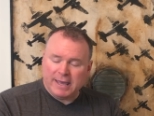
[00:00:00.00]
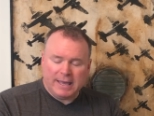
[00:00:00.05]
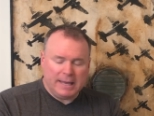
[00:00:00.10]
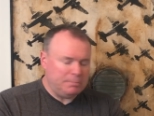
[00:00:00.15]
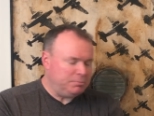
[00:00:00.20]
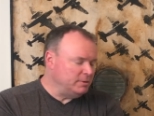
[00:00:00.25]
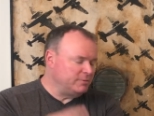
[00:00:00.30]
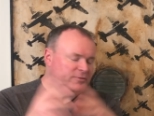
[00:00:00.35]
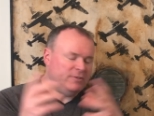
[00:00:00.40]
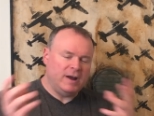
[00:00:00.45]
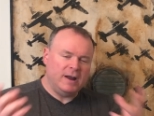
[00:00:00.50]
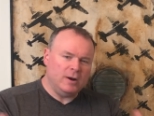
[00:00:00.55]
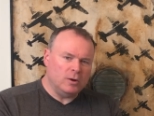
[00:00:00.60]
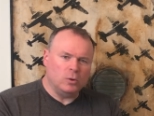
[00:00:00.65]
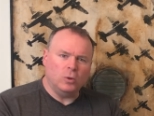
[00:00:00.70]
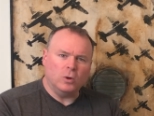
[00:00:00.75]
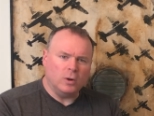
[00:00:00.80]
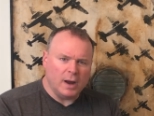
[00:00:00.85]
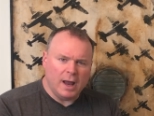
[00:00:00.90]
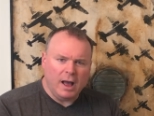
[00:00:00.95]
amplifier
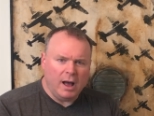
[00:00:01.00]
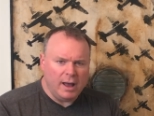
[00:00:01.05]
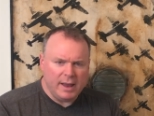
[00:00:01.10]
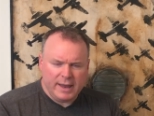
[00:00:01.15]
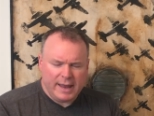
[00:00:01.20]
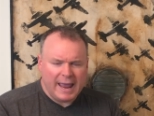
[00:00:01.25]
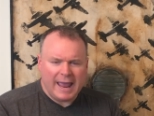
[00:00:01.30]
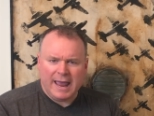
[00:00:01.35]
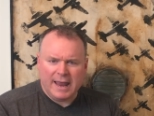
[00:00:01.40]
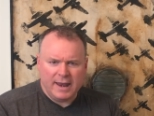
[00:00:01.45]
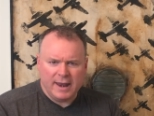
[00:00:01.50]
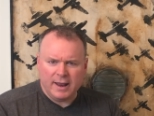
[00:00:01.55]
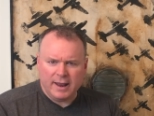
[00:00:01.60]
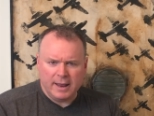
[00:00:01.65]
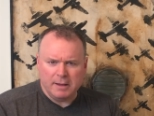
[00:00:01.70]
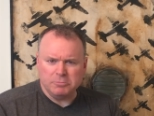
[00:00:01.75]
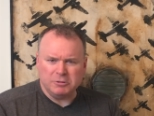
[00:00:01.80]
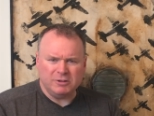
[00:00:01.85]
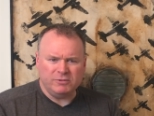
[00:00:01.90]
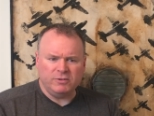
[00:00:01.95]
or an
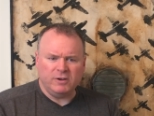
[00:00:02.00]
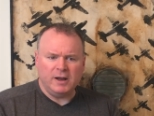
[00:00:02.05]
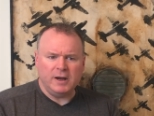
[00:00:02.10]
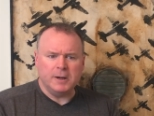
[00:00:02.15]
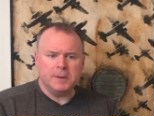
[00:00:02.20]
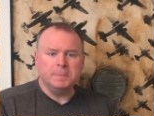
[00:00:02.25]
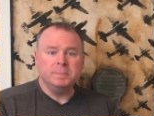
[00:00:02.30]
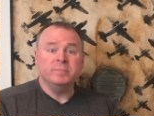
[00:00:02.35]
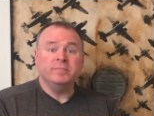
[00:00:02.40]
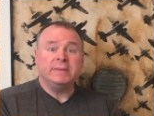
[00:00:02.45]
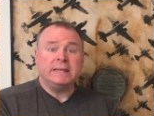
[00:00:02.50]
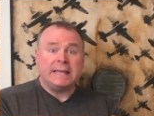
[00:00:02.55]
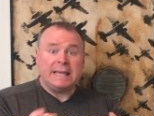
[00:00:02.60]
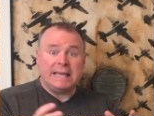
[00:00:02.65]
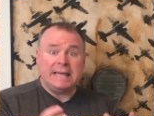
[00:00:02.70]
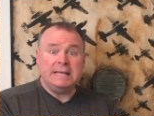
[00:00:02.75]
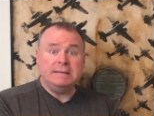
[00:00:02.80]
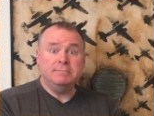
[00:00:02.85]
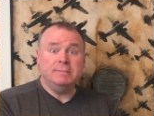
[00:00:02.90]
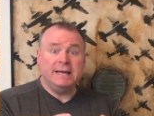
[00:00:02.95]
amplifier
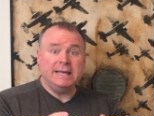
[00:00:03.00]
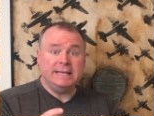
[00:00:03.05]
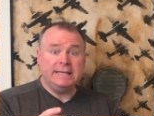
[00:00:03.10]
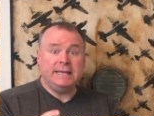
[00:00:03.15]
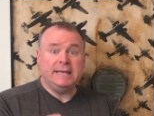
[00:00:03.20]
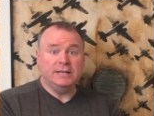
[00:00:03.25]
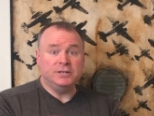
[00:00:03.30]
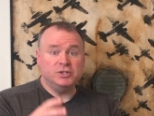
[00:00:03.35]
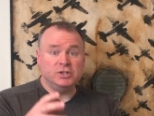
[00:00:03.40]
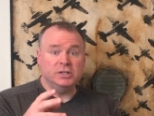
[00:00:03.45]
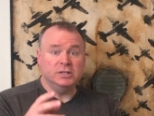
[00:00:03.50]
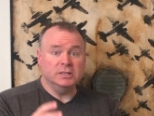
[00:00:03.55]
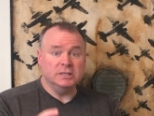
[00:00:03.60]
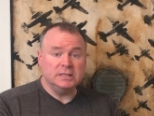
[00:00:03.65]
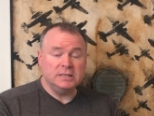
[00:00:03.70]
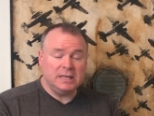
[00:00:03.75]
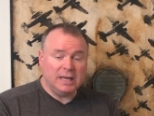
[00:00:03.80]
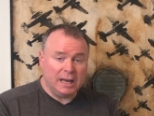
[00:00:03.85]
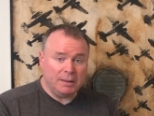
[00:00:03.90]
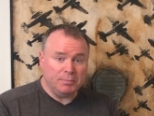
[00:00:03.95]
in my kitchen
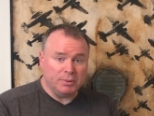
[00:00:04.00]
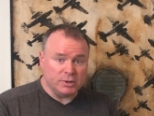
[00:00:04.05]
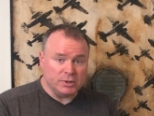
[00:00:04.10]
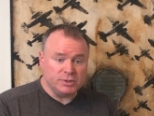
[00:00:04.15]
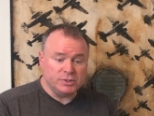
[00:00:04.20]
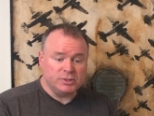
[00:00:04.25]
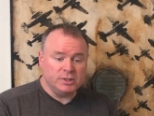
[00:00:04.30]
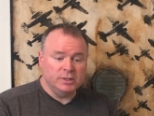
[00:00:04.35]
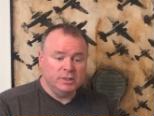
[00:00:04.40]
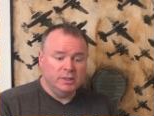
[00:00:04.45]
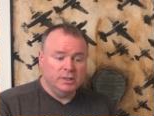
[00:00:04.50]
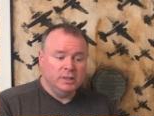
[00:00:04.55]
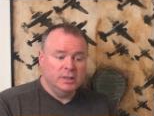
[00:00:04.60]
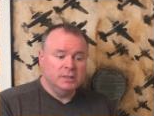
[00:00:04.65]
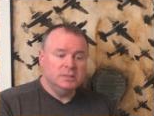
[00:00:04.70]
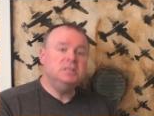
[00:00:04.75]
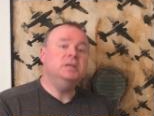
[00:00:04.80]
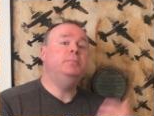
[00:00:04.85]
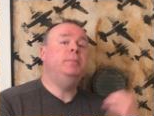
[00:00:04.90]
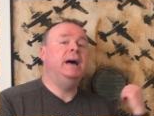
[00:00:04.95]
cupboards
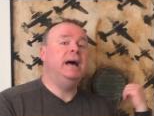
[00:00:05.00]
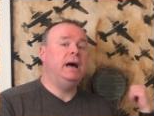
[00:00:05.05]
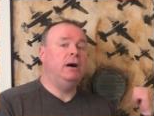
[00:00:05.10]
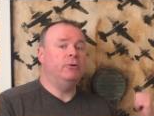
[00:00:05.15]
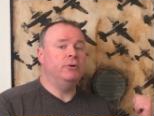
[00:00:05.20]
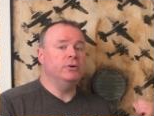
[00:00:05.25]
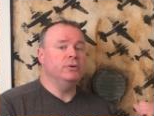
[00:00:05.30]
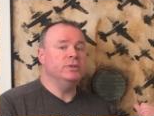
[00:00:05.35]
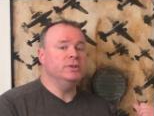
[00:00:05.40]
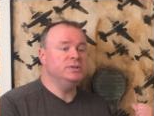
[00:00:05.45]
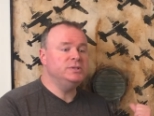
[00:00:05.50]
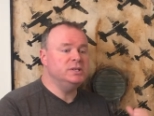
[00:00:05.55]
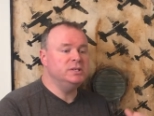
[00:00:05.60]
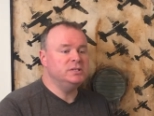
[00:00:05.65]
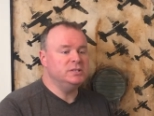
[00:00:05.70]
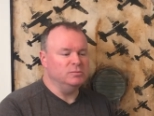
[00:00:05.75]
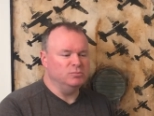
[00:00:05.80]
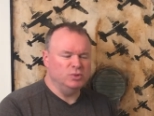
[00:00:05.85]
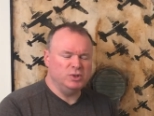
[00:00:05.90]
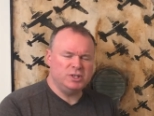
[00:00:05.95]
to power the
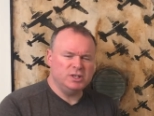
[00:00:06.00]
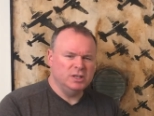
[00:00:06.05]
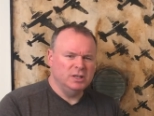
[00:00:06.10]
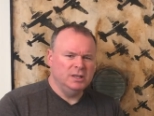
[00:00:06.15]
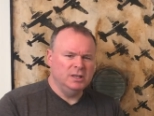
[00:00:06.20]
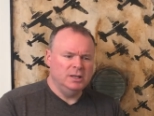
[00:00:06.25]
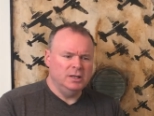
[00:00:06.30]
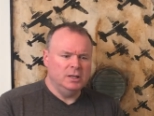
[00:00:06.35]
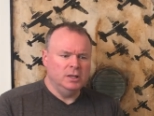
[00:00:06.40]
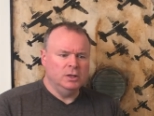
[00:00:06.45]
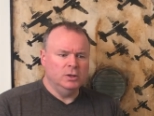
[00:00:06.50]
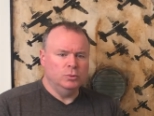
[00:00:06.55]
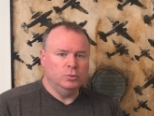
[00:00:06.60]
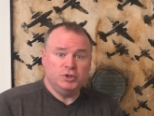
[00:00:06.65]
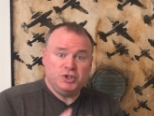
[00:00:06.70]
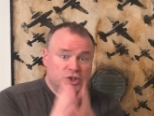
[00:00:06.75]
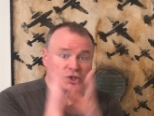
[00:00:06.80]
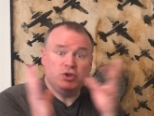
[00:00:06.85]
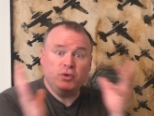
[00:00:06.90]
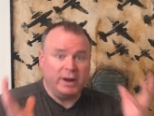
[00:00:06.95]
system, which
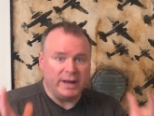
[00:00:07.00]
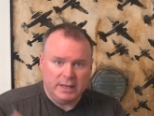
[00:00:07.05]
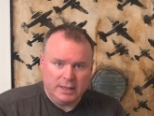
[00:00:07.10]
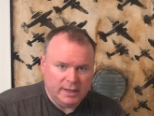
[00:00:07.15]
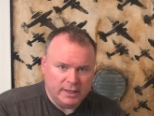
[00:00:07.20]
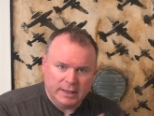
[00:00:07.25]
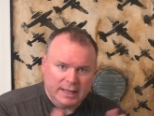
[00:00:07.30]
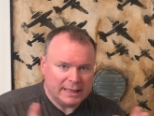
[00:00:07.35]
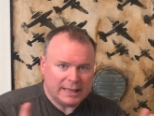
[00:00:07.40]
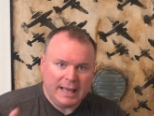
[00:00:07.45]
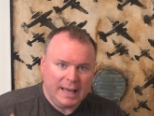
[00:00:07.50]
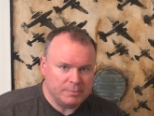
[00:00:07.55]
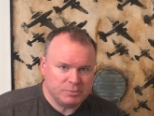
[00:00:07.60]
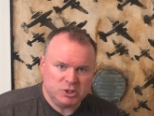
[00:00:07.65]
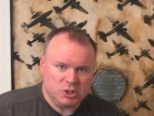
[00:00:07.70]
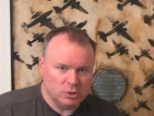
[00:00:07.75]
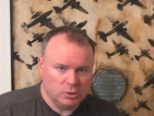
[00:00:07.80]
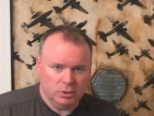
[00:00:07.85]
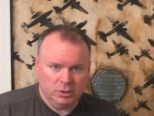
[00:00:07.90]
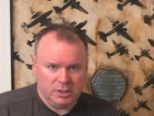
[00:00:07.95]
is great. And it'll
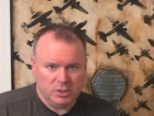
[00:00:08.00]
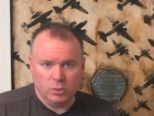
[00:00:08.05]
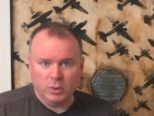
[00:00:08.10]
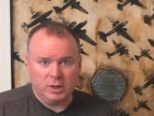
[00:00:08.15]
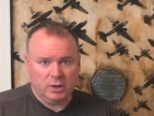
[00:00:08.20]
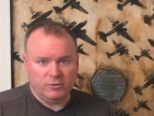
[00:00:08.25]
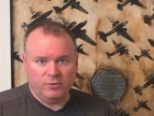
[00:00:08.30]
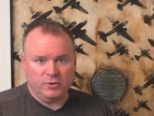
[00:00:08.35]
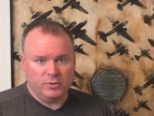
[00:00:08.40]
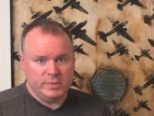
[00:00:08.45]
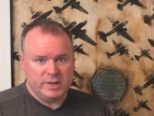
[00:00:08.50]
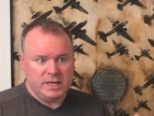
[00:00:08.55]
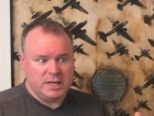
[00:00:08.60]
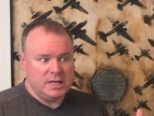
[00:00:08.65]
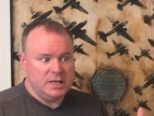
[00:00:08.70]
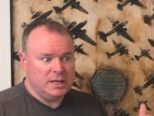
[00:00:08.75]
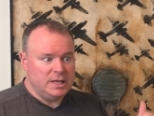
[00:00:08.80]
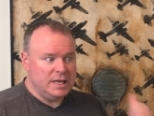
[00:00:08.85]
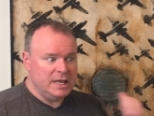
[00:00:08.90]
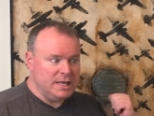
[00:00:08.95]
absolutely work for
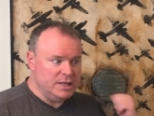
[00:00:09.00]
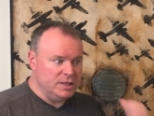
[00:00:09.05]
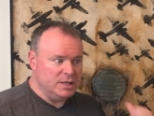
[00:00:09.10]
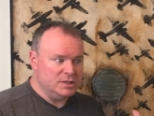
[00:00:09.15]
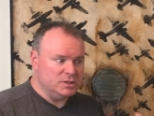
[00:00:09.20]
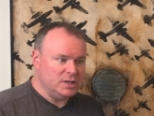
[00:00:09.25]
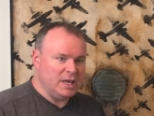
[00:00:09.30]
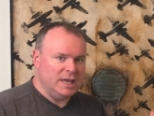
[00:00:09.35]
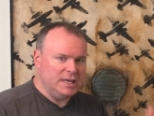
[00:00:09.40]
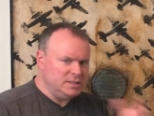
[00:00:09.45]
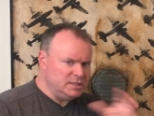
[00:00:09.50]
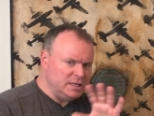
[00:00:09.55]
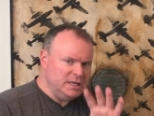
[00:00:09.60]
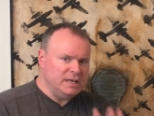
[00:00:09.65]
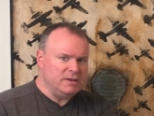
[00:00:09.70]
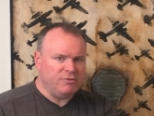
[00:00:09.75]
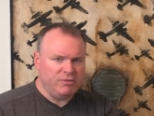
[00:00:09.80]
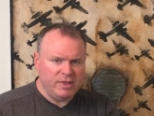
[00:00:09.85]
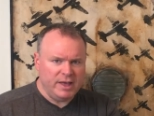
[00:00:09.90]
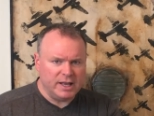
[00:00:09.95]
me in this case
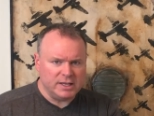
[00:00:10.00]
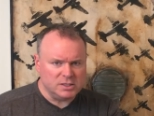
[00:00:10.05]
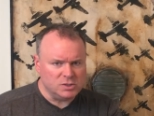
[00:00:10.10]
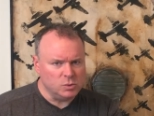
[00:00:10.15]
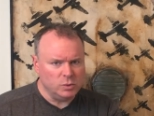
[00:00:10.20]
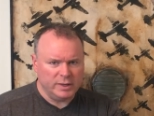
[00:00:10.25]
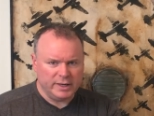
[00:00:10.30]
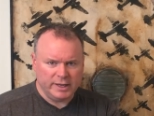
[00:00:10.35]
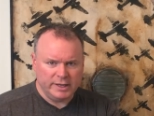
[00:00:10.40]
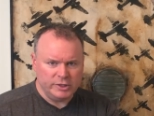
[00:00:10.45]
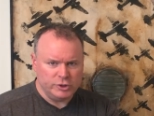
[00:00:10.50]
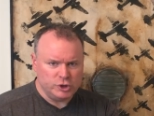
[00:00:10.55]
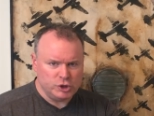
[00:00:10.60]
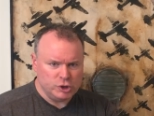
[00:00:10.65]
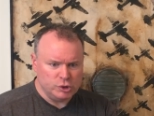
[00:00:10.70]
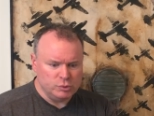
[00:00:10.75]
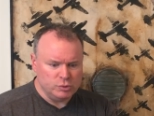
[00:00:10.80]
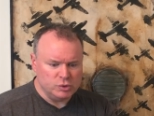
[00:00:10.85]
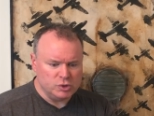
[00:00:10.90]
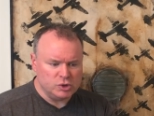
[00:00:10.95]
if that's what I
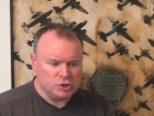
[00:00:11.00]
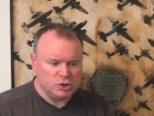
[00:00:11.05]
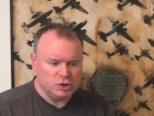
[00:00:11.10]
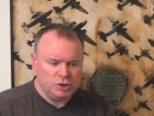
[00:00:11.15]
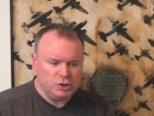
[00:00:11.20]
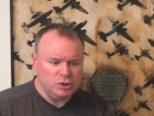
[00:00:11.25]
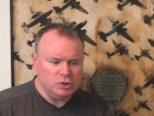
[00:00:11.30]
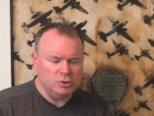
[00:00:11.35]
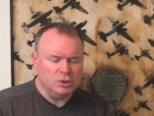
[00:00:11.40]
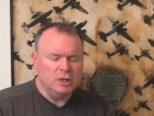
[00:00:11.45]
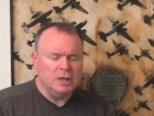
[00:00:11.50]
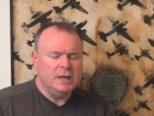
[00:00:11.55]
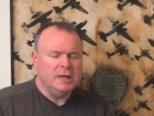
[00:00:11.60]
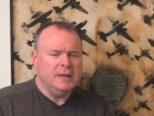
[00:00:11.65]
choose to do.